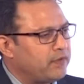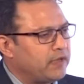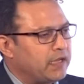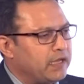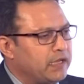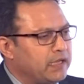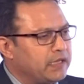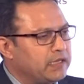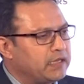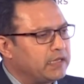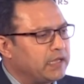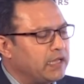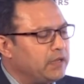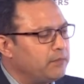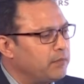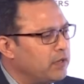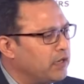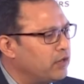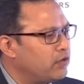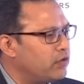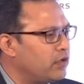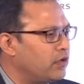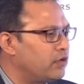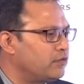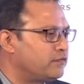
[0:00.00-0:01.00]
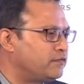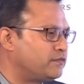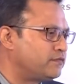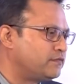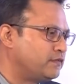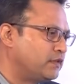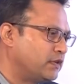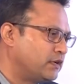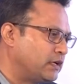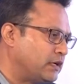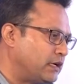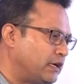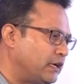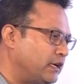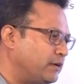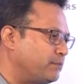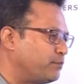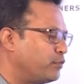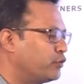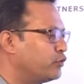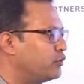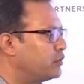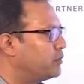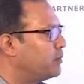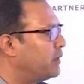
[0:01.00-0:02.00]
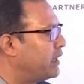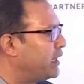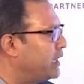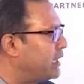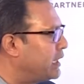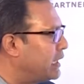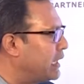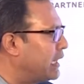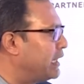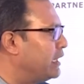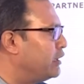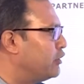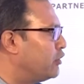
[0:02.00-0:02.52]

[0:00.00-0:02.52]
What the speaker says: I came out of the airport by 9